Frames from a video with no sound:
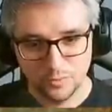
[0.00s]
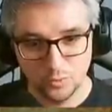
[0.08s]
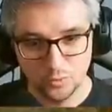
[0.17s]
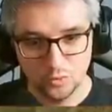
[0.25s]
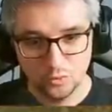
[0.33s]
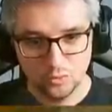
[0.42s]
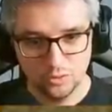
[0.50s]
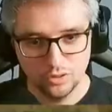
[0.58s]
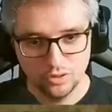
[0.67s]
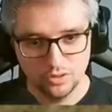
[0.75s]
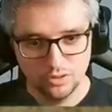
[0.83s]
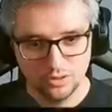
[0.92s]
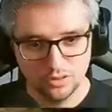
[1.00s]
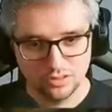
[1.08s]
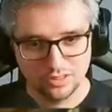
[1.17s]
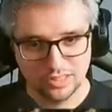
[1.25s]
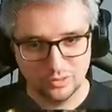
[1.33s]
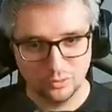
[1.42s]
oh?
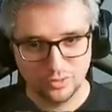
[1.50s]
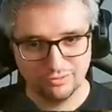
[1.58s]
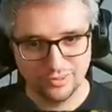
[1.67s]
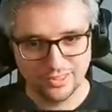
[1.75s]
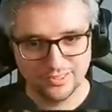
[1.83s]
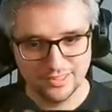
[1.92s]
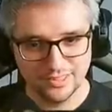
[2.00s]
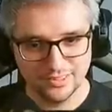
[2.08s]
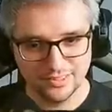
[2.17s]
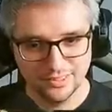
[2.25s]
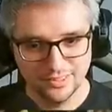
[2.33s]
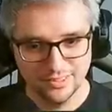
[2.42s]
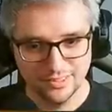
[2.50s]
Can we fix this?